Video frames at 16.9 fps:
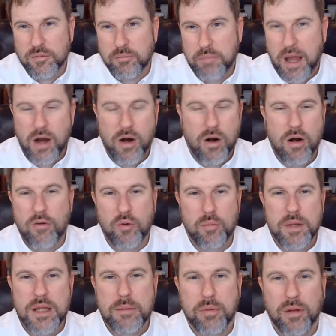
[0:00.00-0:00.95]
powerful
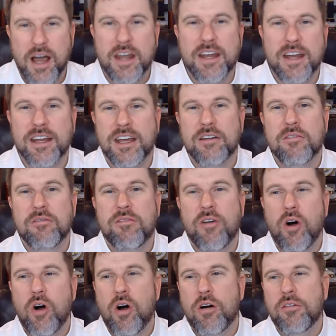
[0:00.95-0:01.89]
people. I didn't get
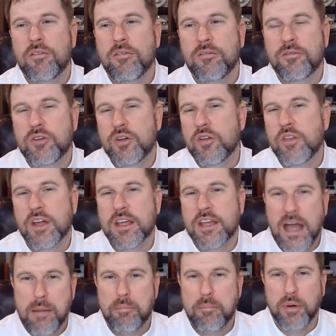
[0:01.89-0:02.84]
involved to the
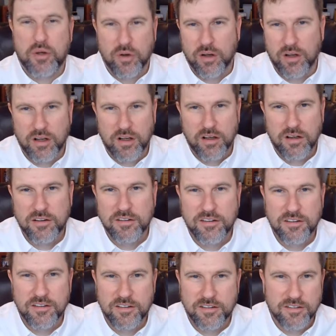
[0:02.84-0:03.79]
Capitol
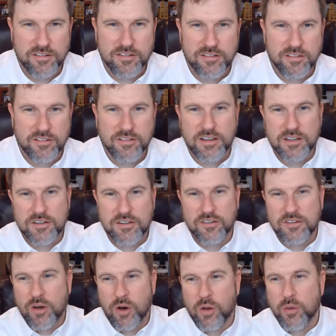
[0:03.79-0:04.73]
and get to
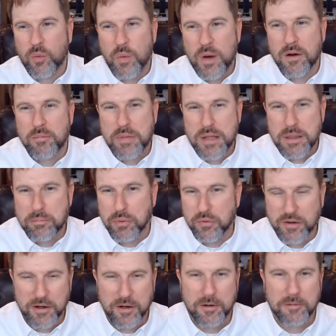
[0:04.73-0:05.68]
see all the weird people
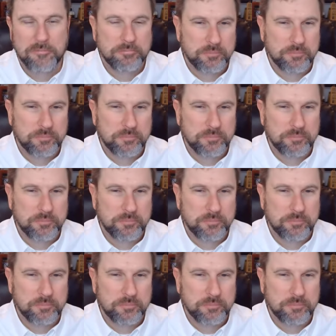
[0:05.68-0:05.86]
there.